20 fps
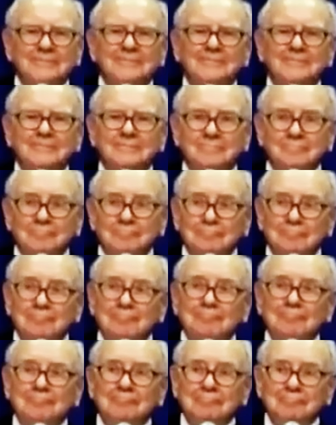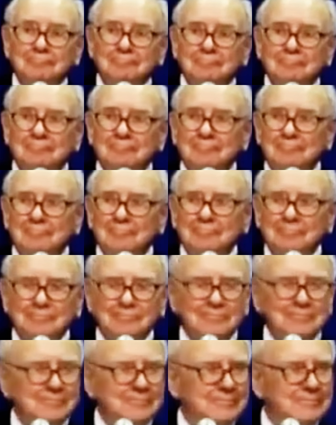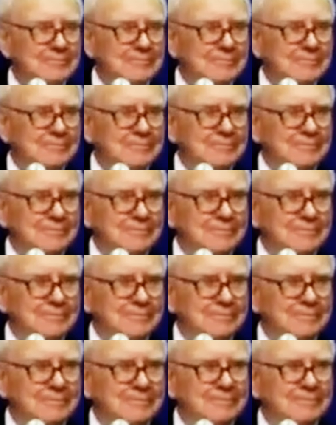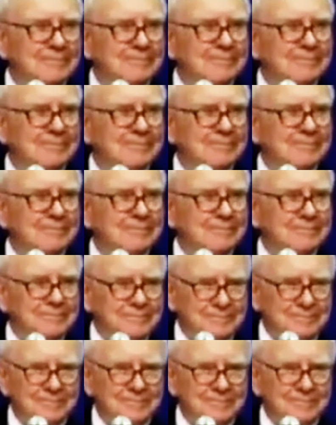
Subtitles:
(silent)